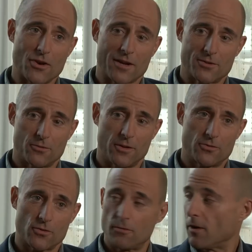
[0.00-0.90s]
Drexl in
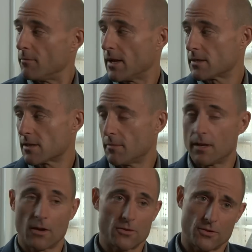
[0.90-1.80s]
True Romance. Okay. I
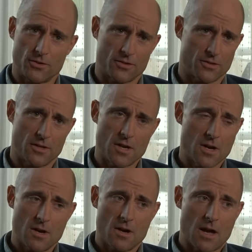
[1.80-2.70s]
mean, those are just
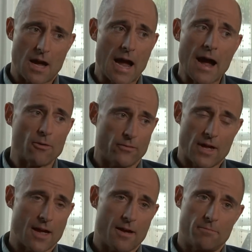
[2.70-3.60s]
out
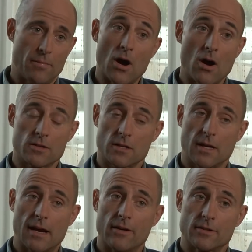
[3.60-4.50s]
there parts and
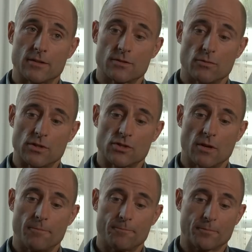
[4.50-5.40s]
characters which
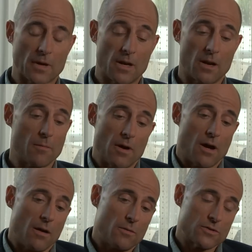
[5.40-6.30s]
um, and I,
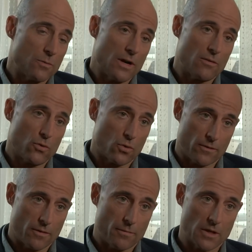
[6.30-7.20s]
I was aware of all
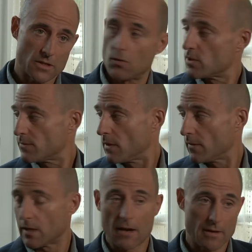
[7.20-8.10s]
of them because I always felt
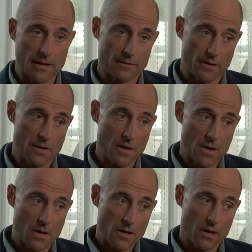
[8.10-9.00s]
that Gary had the,
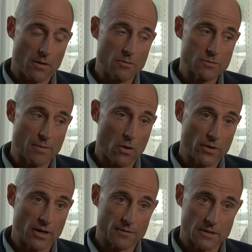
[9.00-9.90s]
you know, he was bold
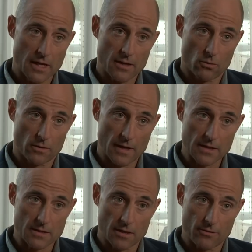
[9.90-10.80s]
enough to take all of that
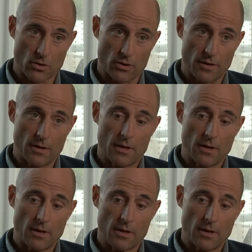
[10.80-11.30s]
stuff on.